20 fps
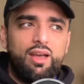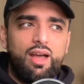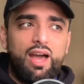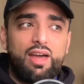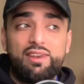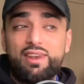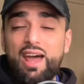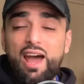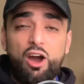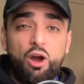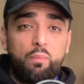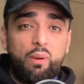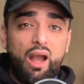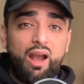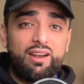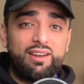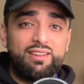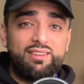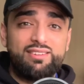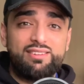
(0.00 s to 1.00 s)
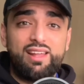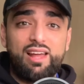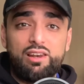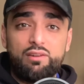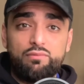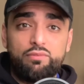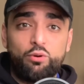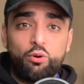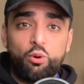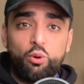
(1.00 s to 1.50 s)
and now apparently he's
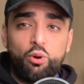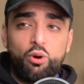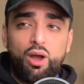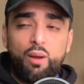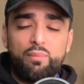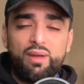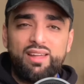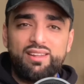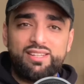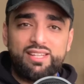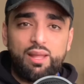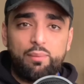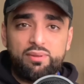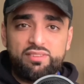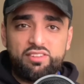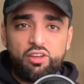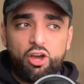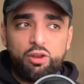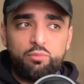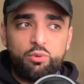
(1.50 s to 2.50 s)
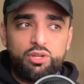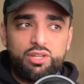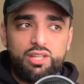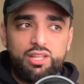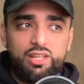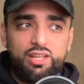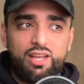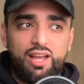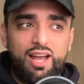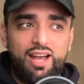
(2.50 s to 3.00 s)
settling for a bit of step aside
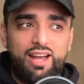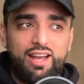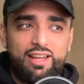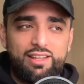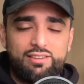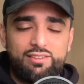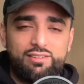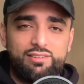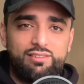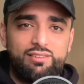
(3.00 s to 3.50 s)
money and